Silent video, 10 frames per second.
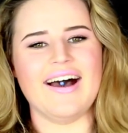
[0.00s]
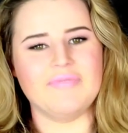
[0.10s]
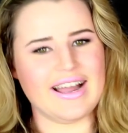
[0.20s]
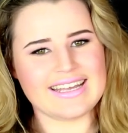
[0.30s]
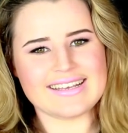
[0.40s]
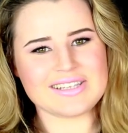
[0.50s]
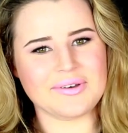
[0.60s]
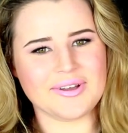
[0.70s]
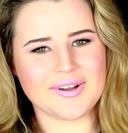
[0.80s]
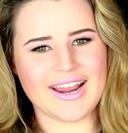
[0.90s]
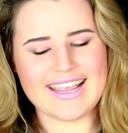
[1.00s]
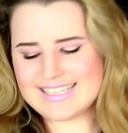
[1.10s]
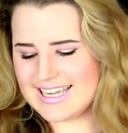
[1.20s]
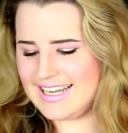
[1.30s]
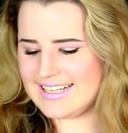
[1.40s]
My day is going
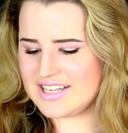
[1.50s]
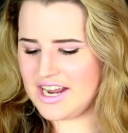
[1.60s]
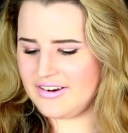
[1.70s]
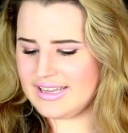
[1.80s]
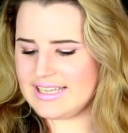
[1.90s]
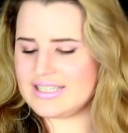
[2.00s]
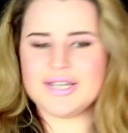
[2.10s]
great. It is currently